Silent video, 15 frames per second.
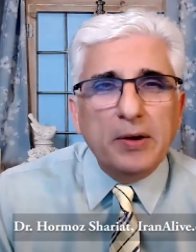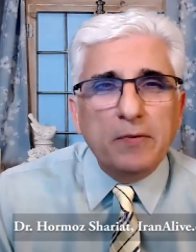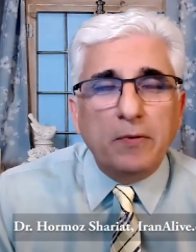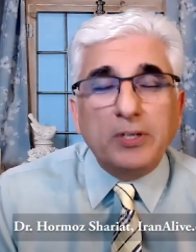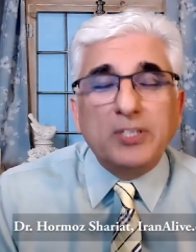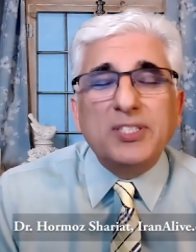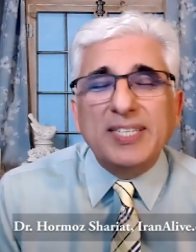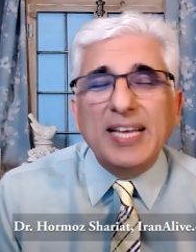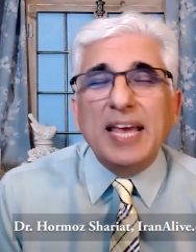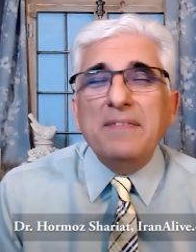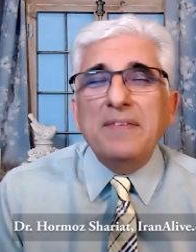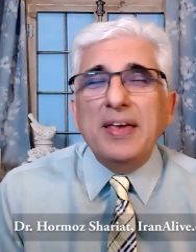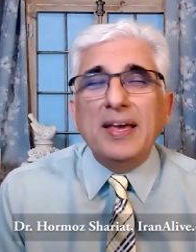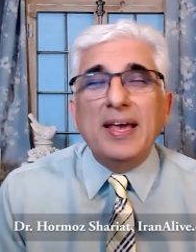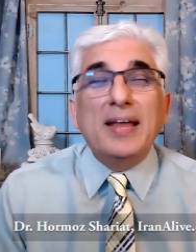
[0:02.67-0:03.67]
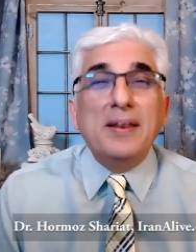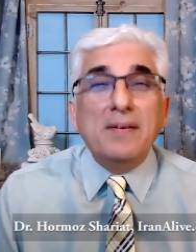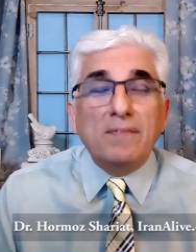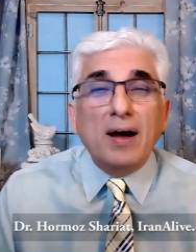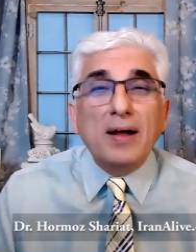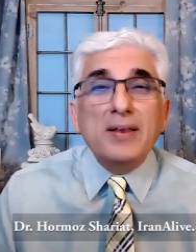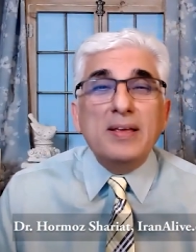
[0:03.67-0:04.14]
for saving an
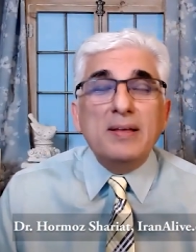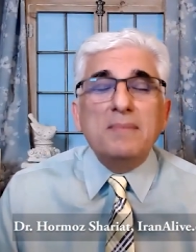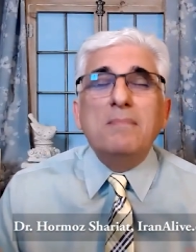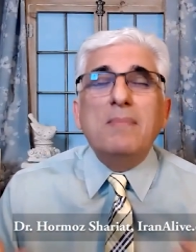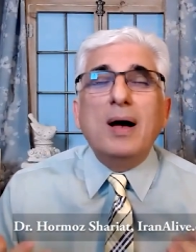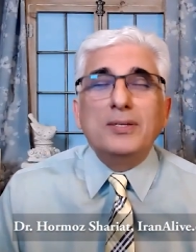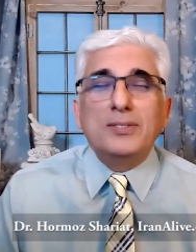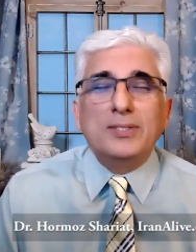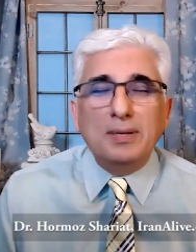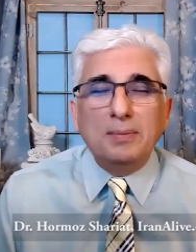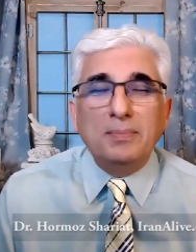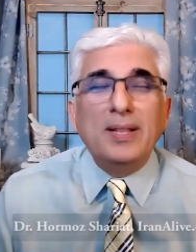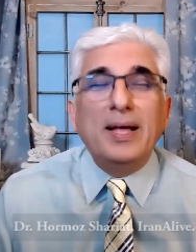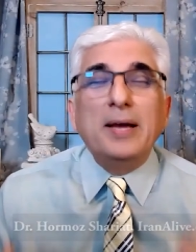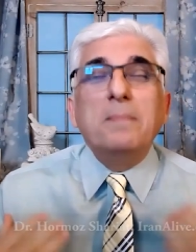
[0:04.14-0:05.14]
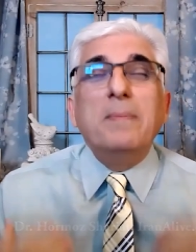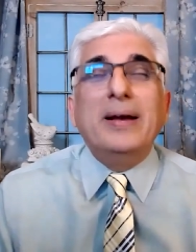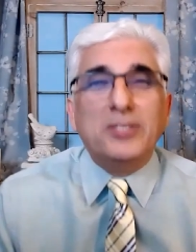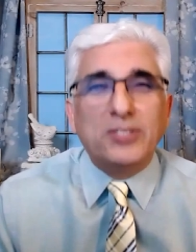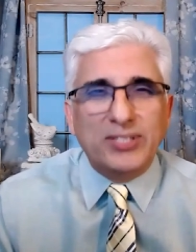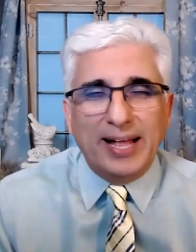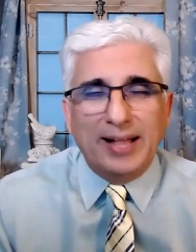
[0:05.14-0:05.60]
Iranian Muslim like
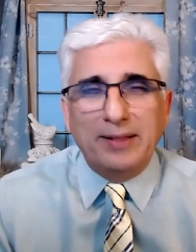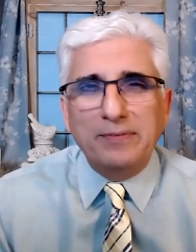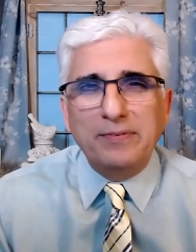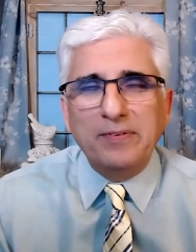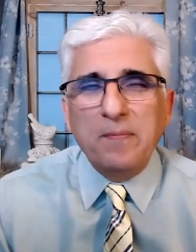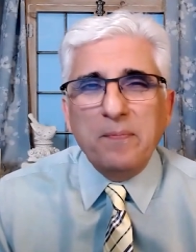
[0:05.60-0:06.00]
myself.